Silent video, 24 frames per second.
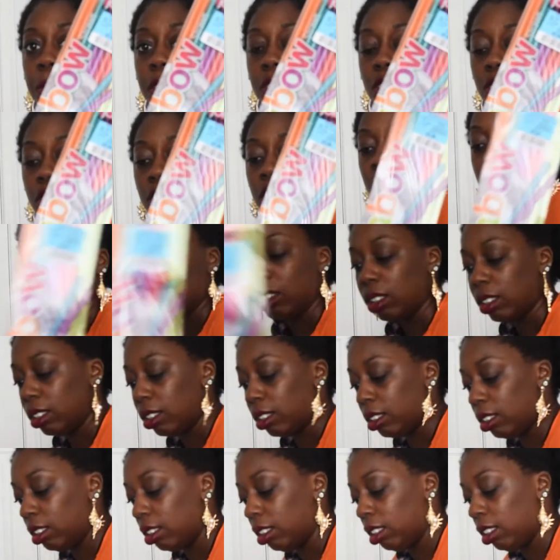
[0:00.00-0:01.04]

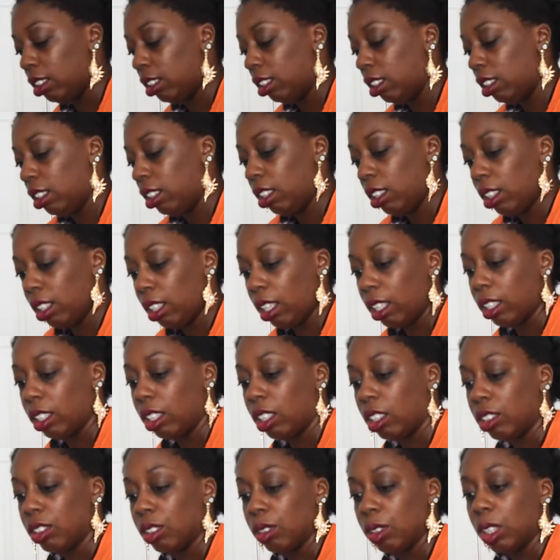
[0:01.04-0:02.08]
straws, and it
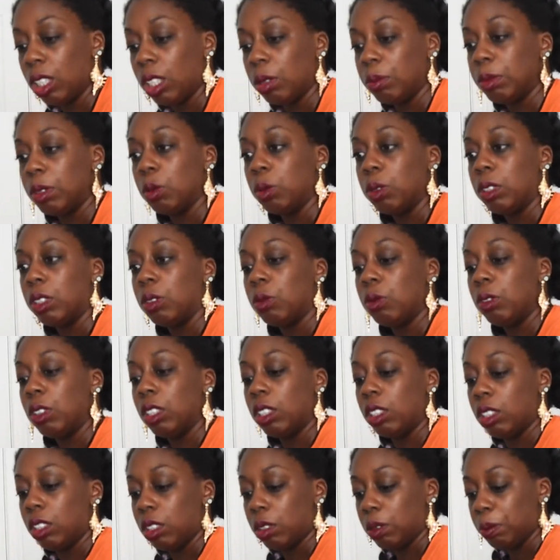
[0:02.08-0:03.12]
also comes with the
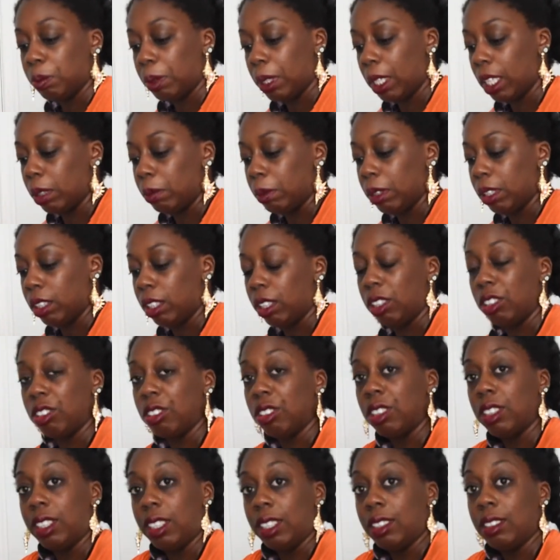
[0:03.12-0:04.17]
little pipe cleaner
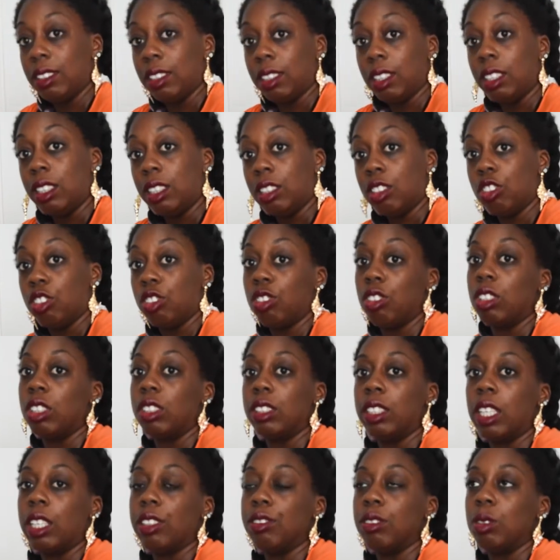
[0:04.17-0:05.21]
thing to clean the straws
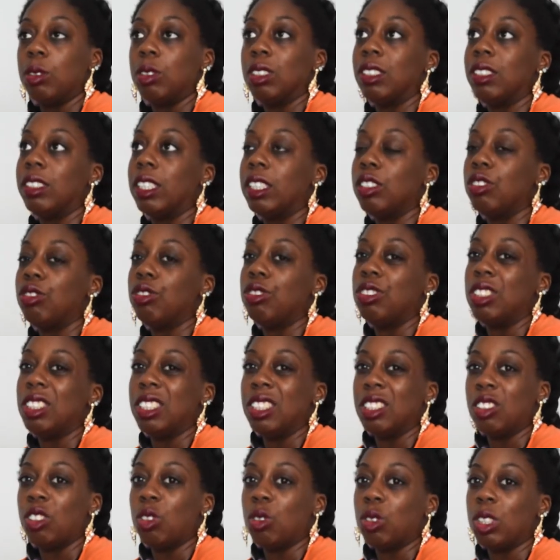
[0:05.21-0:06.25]
afterwards, because that's really
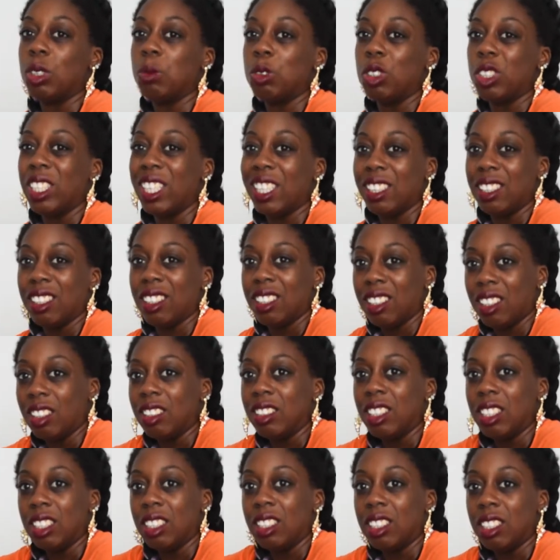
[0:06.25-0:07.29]
annoying when you get the
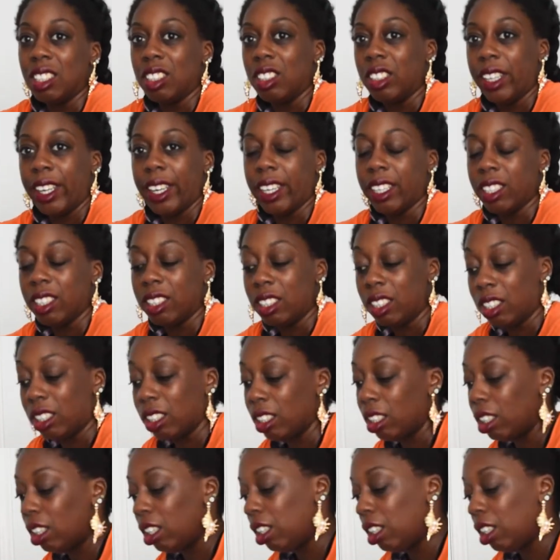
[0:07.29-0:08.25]
gunk in it and you can't clean it.